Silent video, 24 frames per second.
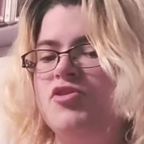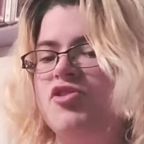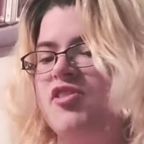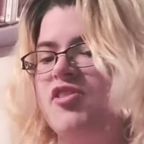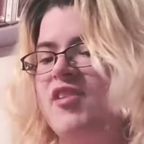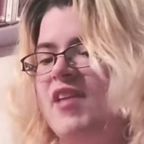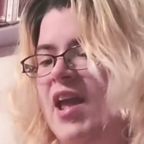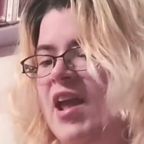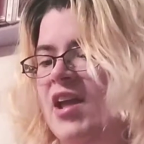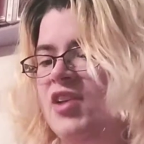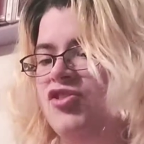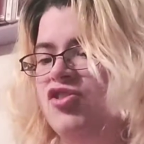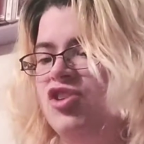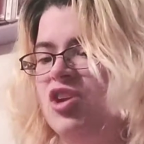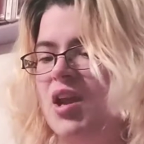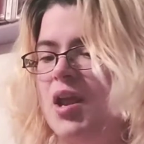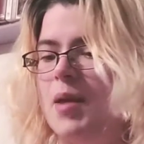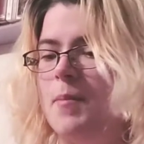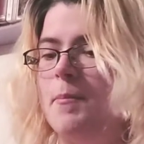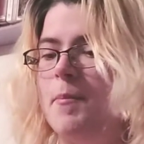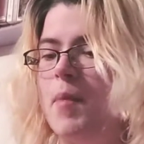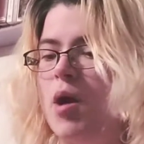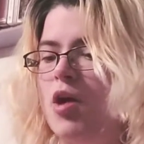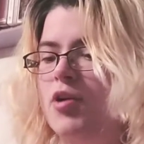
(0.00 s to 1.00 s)
which is ancient
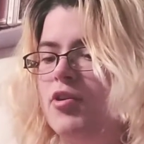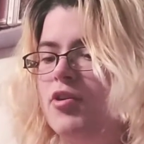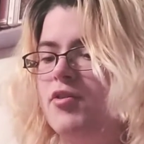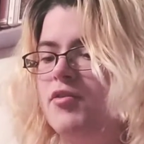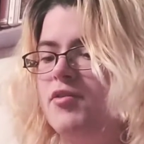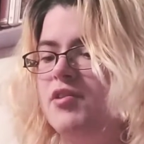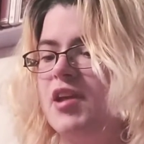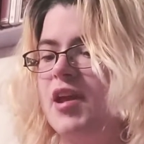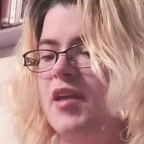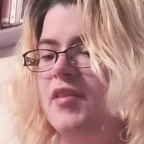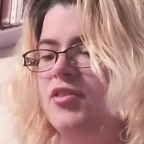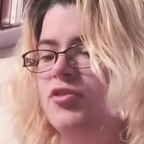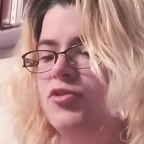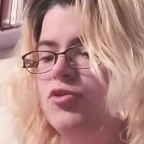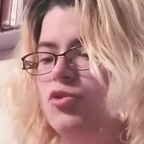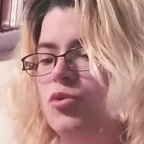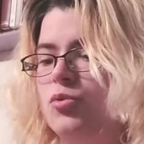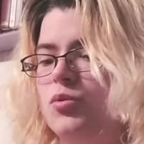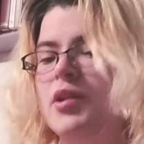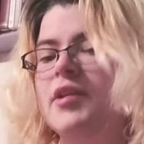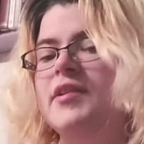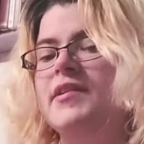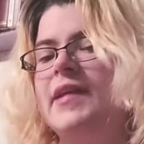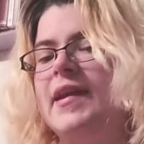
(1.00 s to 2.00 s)
and modern death
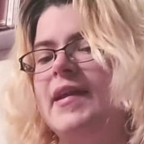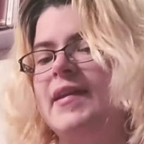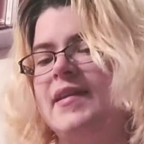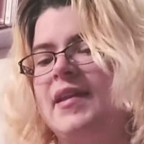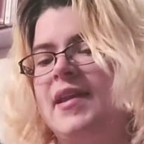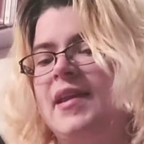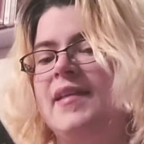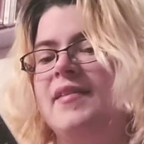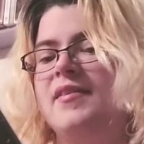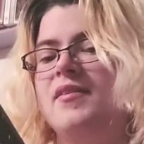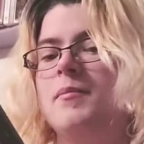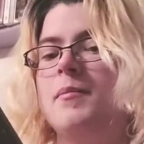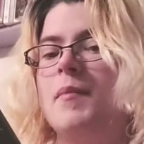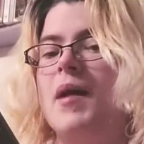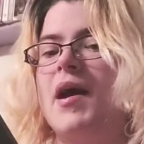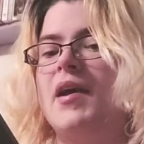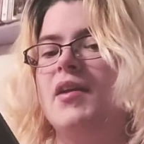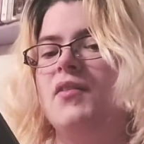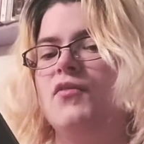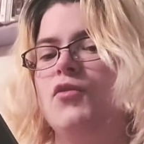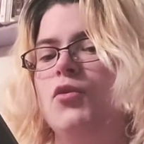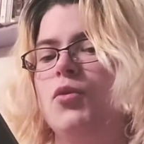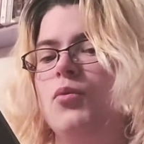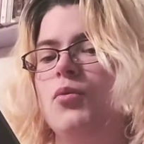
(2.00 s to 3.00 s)
doula techniques,
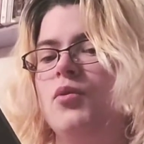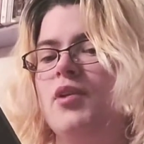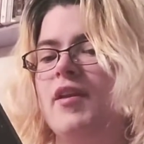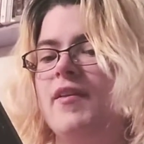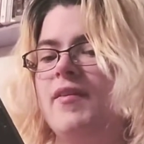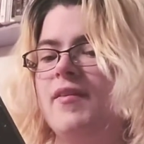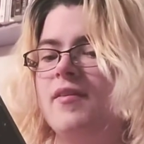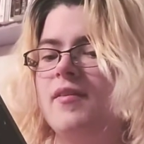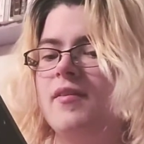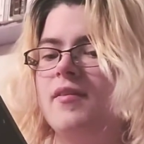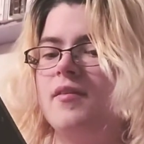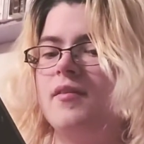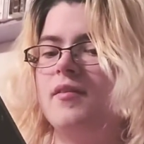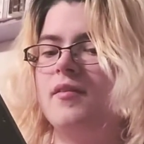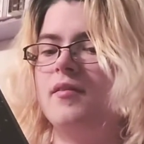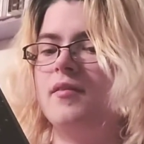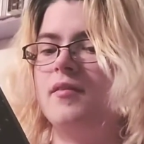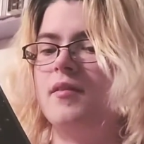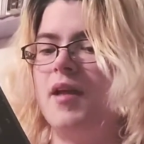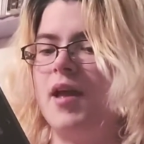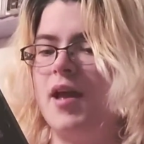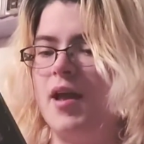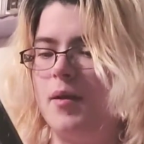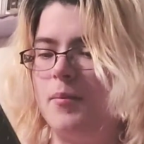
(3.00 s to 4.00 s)
mindfulness
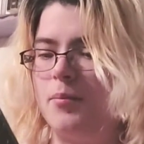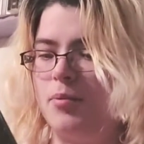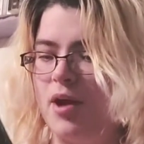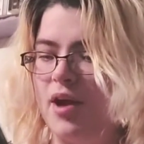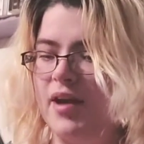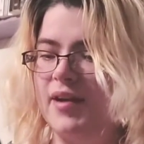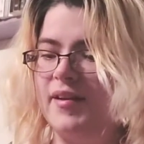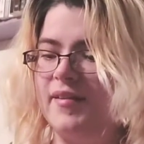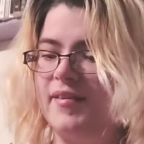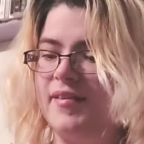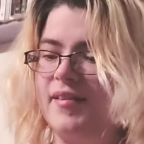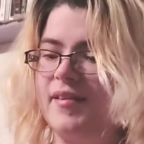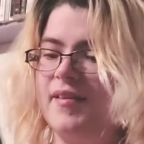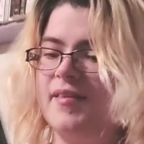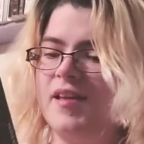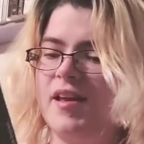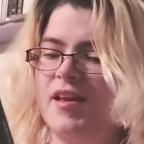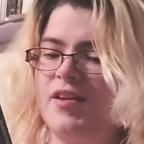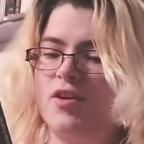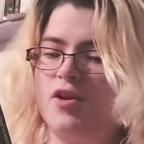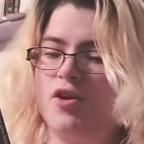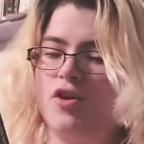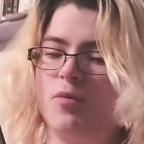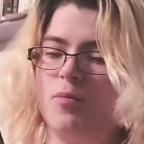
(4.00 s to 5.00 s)
practices,
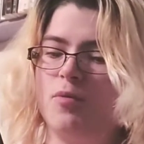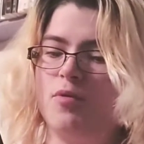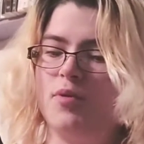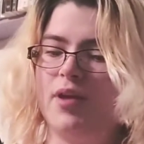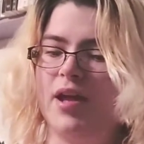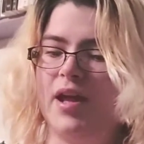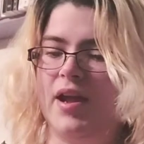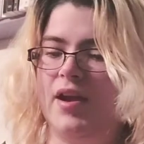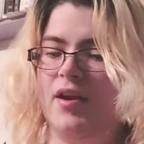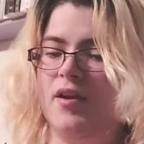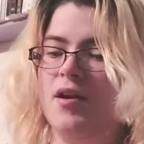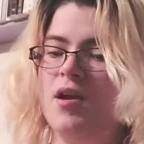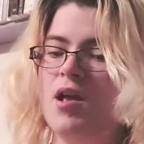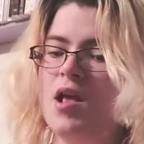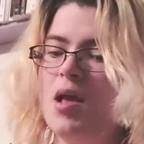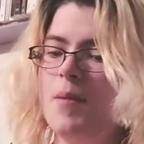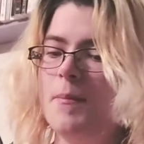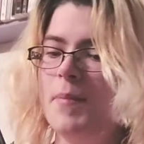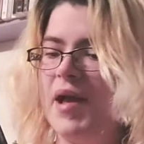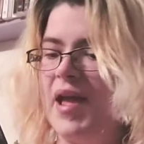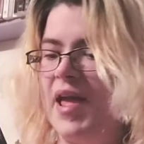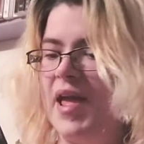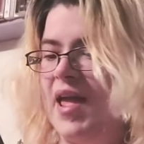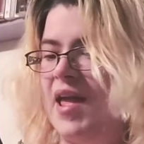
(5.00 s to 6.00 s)
and herbal care
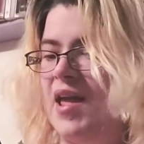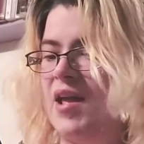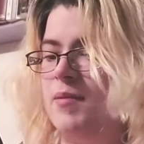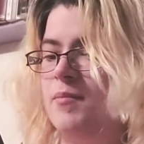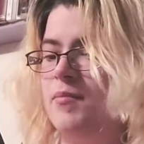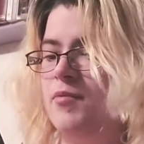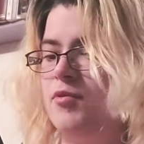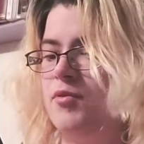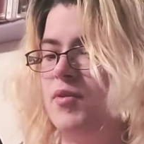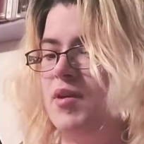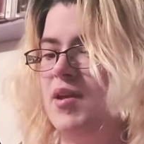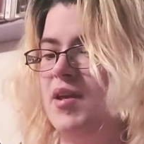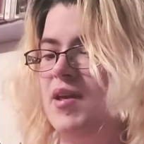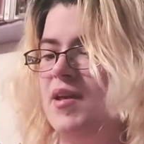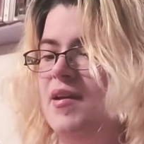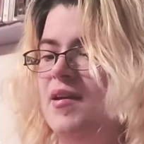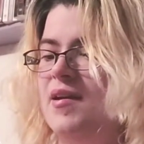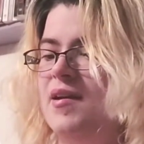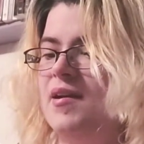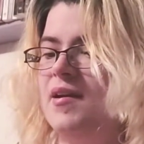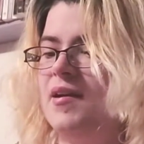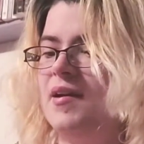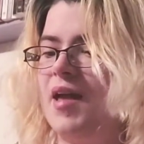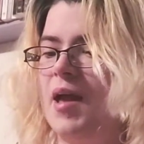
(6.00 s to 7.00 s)
by Anne Marie
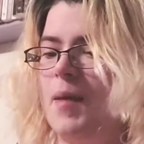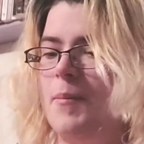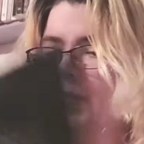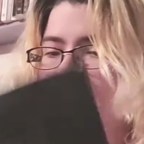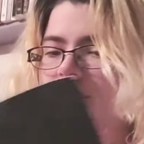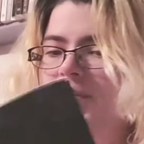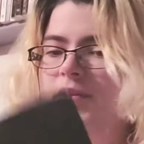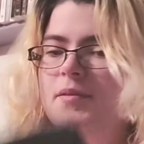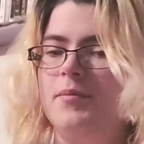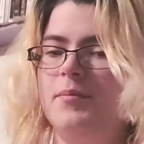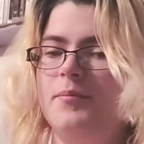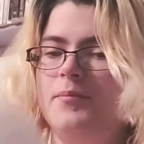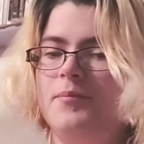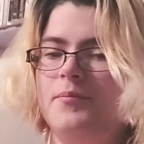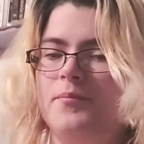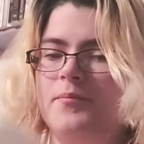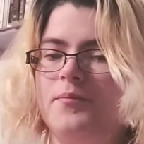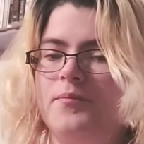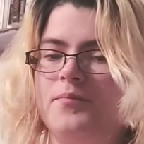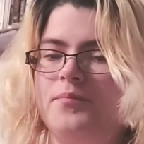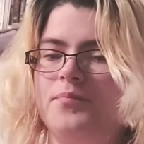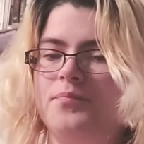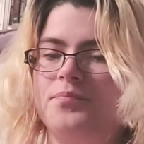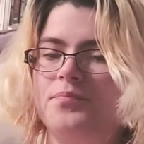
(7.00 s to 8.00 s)
Keppel,
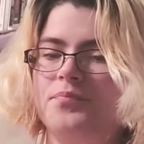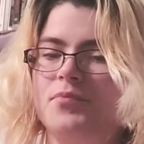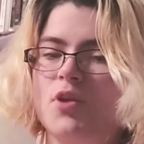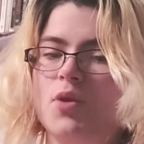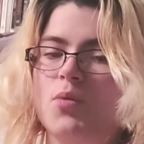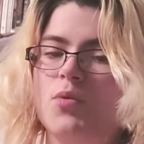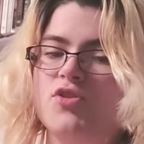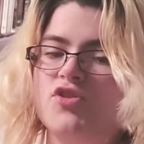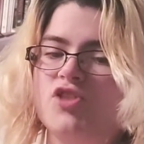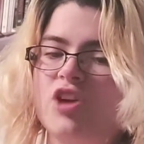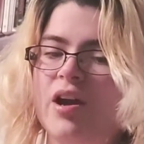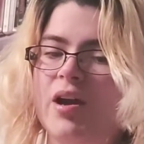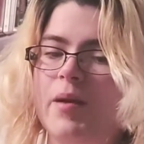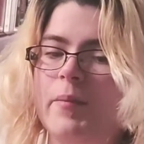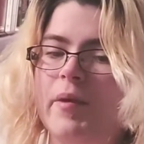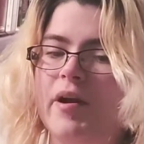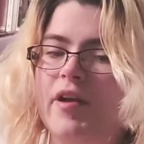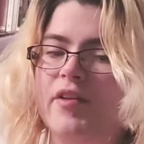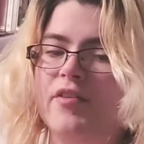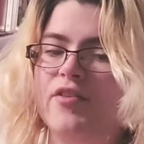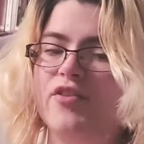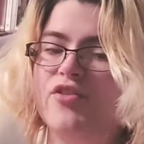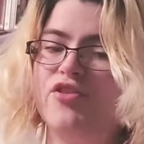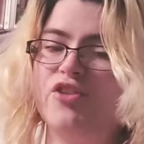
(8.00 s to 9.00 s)
which I am
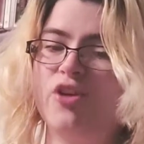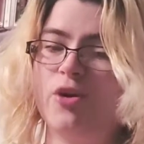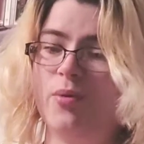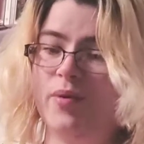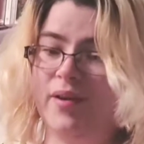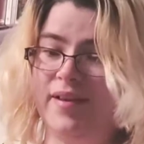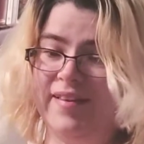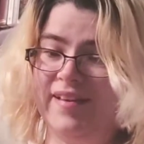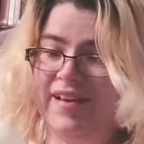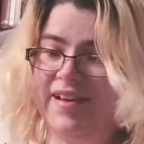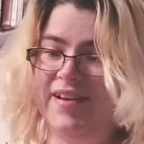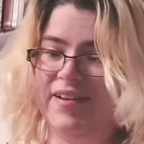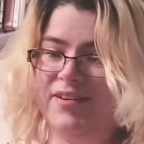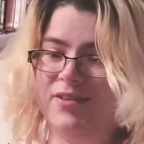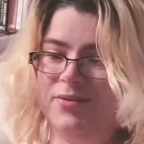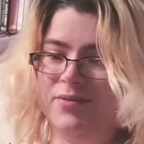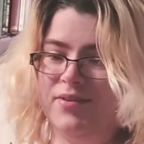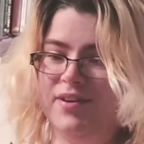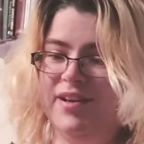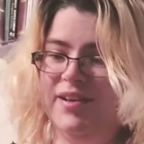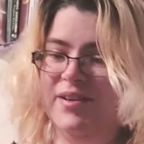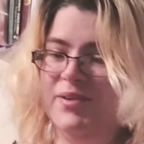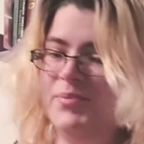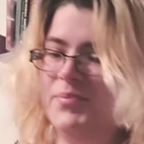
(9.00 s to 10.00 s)
so excited to
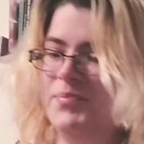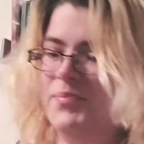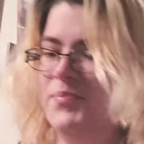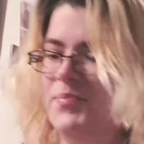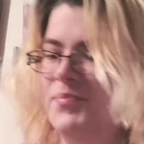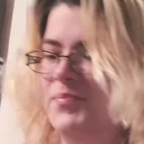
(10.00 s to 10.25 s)
read.